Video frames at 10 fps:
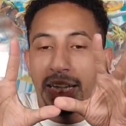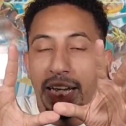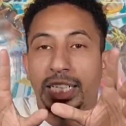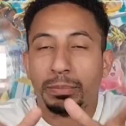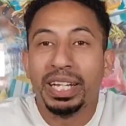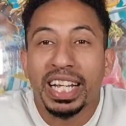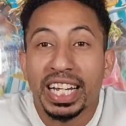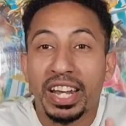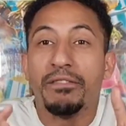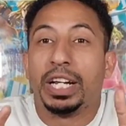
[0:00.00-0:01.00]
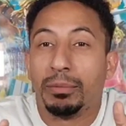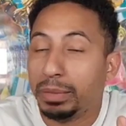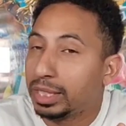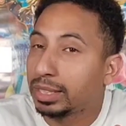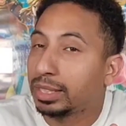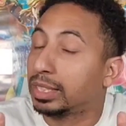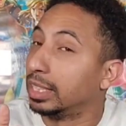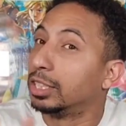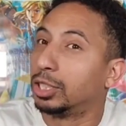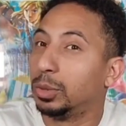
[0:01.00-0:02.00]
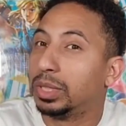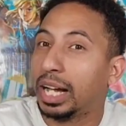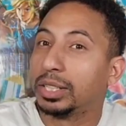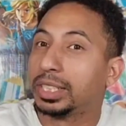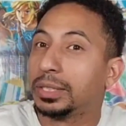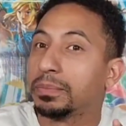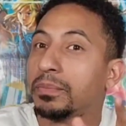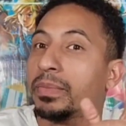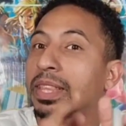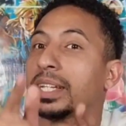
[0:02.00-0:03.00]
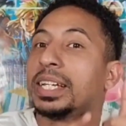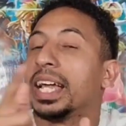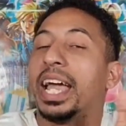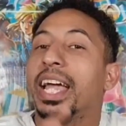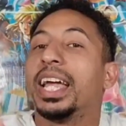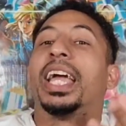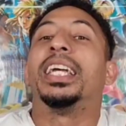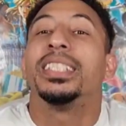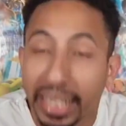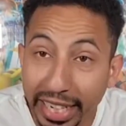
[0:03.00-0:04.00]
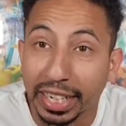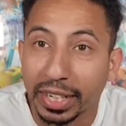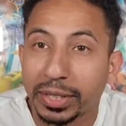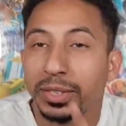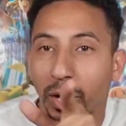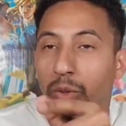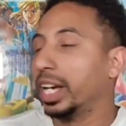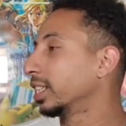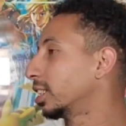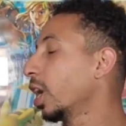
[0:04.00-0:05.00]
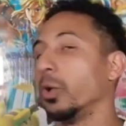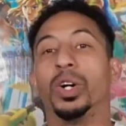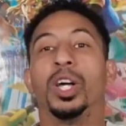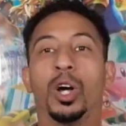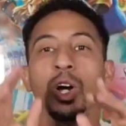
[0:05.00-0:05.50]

and it's been in development since 2018. Okay, so